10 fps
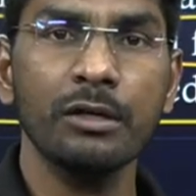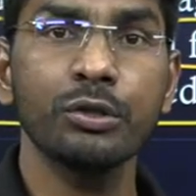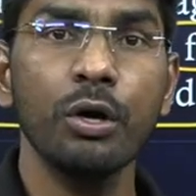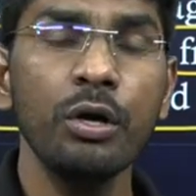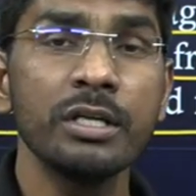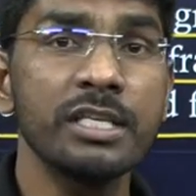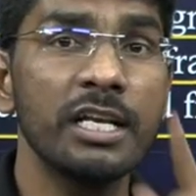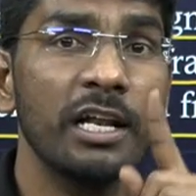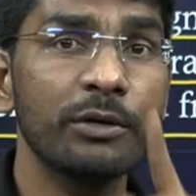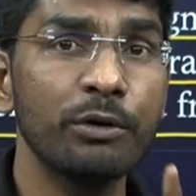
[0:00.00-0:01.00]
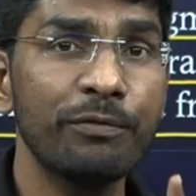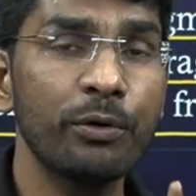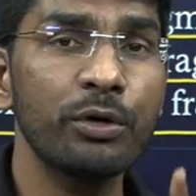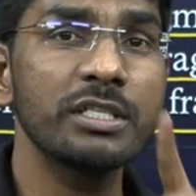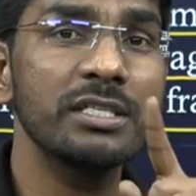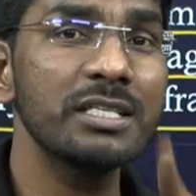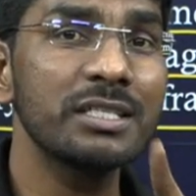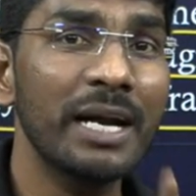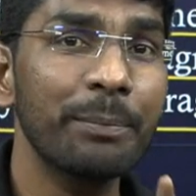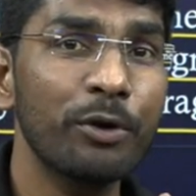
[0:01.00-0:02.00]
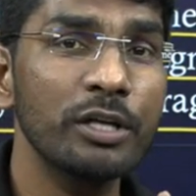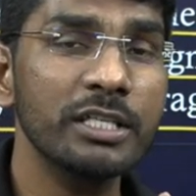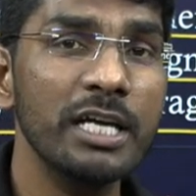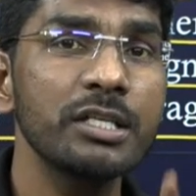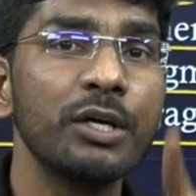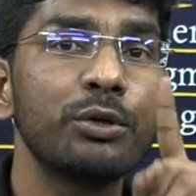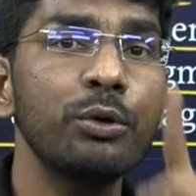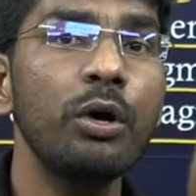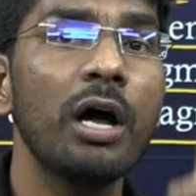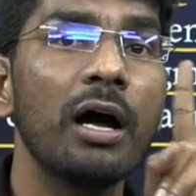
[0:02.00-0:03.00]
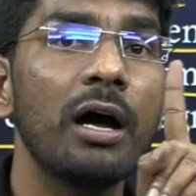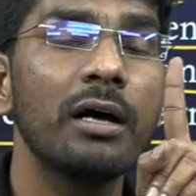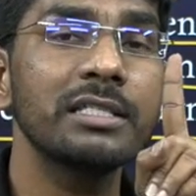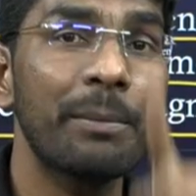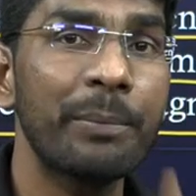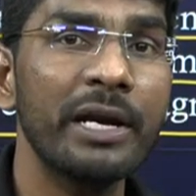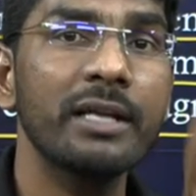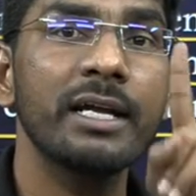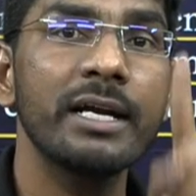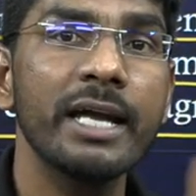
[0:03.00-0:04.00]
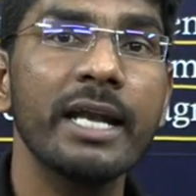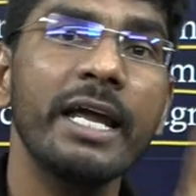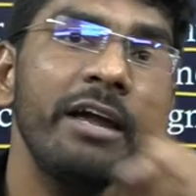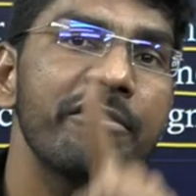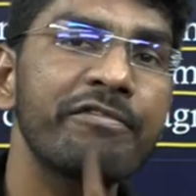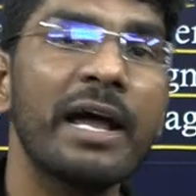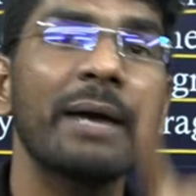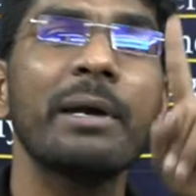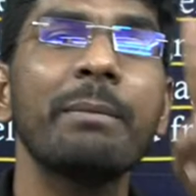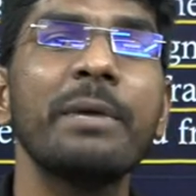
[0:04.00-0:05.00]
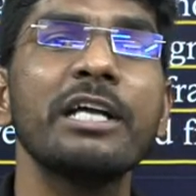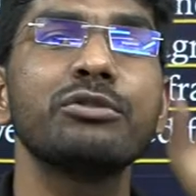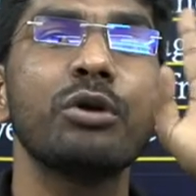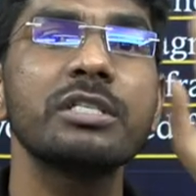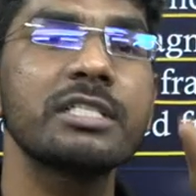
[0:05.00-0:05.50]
So gel electrophoresis is that process to uh, separate the DNA fragment based on